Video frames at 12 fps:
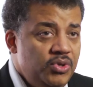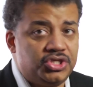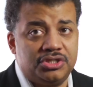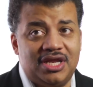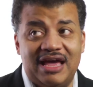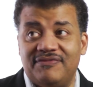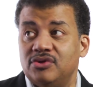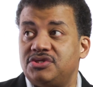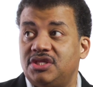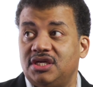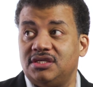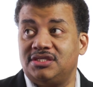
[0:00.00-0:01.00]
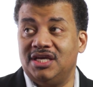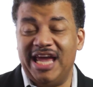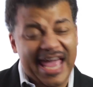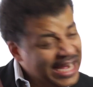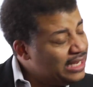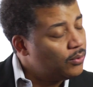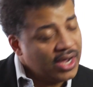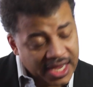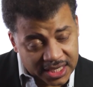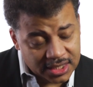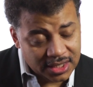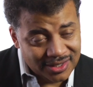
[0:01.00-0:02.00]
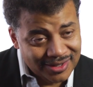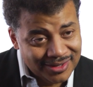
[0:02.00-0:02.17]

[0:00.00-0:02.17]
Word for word: We should have those things anyway.